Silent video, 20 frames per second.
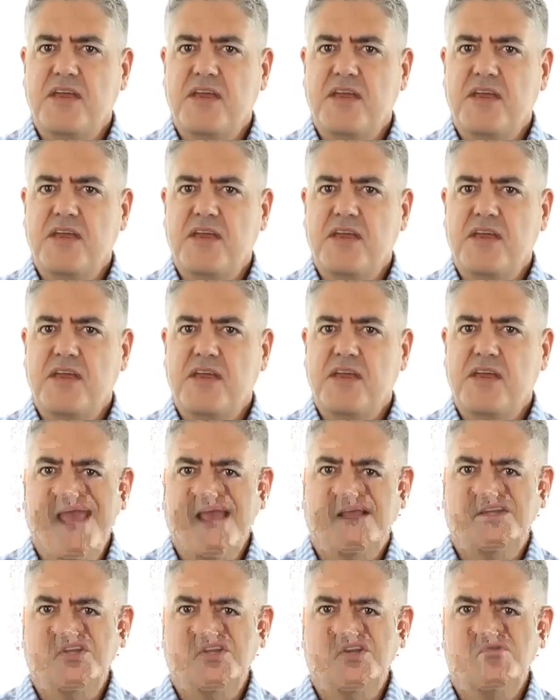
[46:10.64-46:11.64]
Someone was
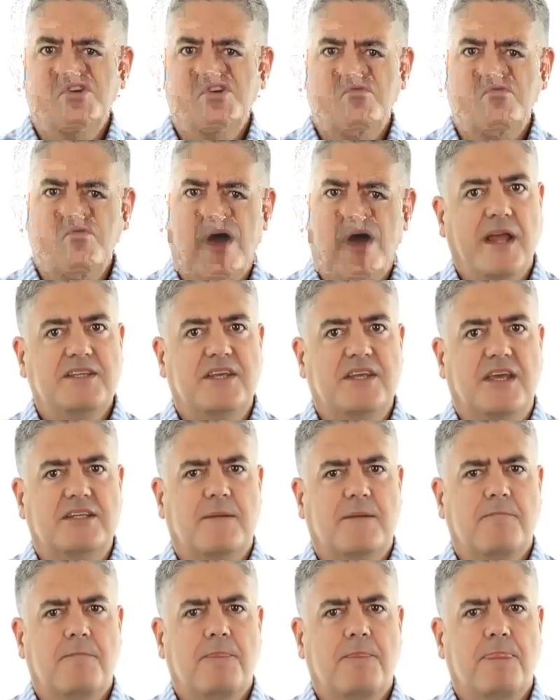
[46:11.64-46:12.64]
paying you to
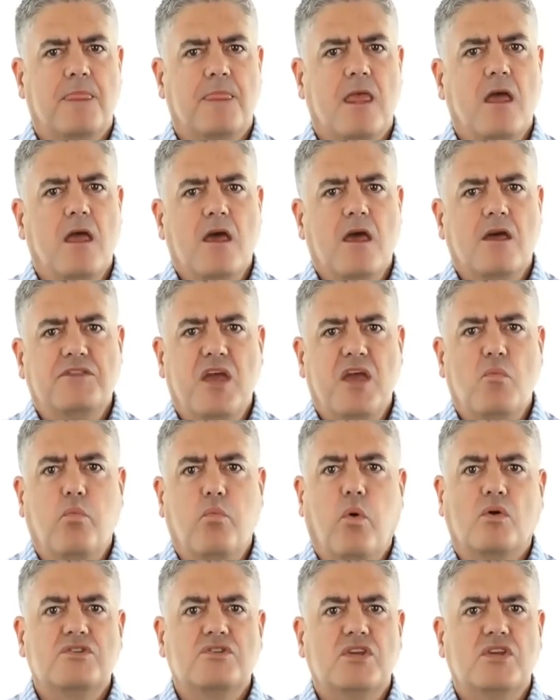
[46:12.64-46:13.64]
write it.
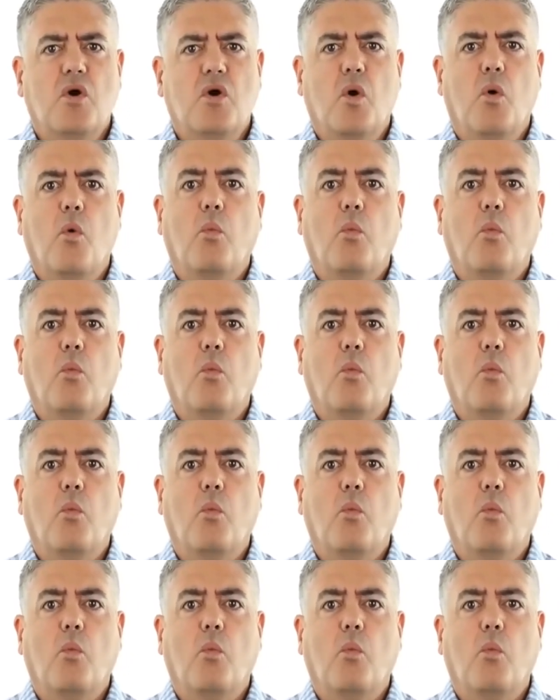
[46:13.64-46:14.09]
They wanted